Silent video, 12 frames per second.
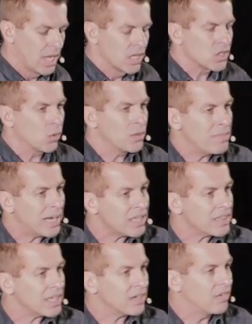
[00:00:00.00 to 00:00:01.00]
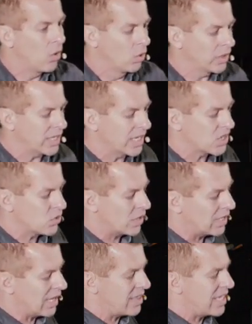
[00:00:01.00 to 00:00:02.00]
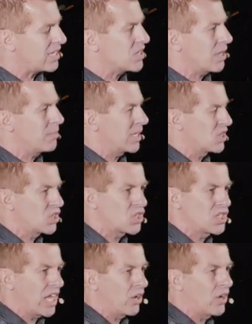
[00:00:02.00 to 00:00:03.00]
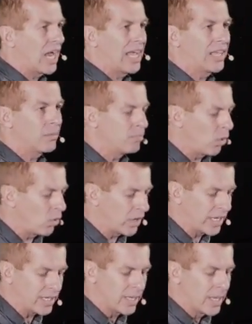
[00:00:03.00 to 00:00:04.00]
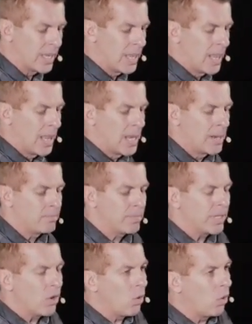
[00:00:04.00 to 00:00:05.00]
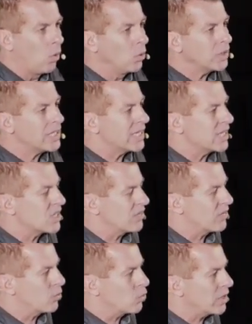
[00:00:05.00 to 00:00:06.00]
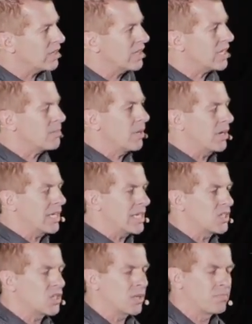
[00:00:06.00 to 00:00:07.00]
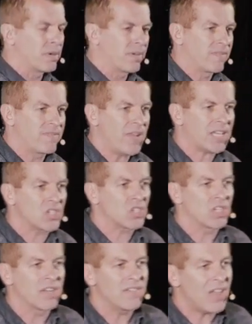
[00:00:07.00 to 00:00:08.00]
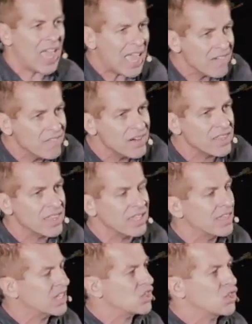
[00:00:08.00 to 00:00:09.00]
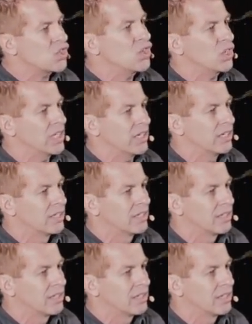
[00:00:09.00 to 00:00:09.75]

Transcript: So when many think of holiness, right, they think of something that's sterile, boring. But holiness, if you really think about it, is the perfection of everything that's good.